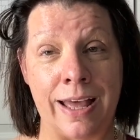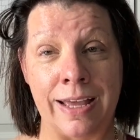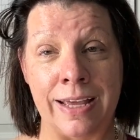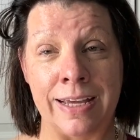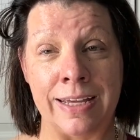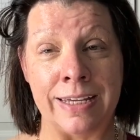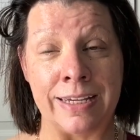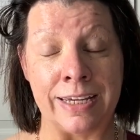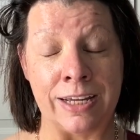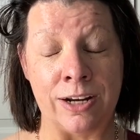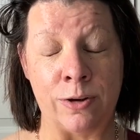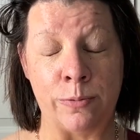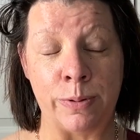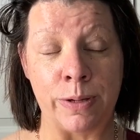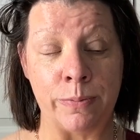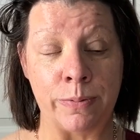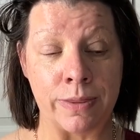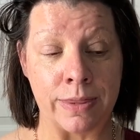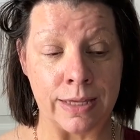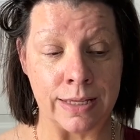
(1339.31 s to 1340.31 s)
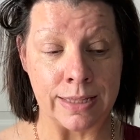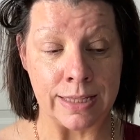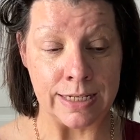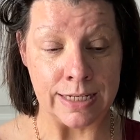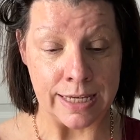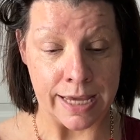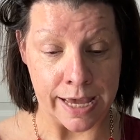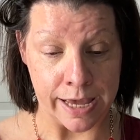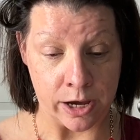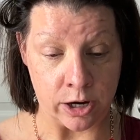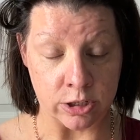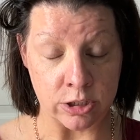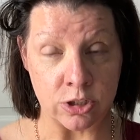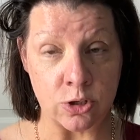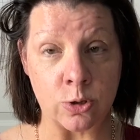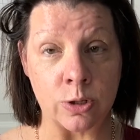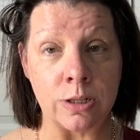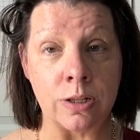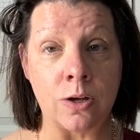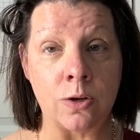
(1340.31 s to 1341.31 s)
you know, people think the DAR is
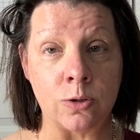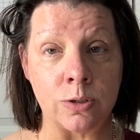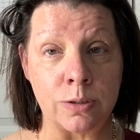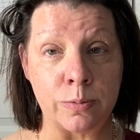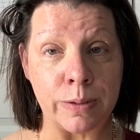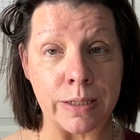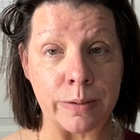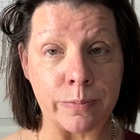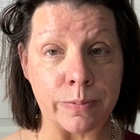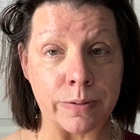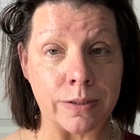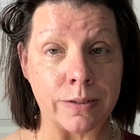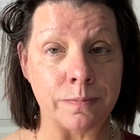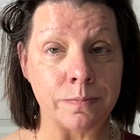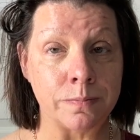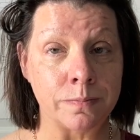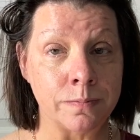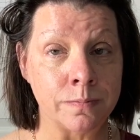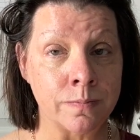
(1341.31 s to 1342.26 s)
all old people,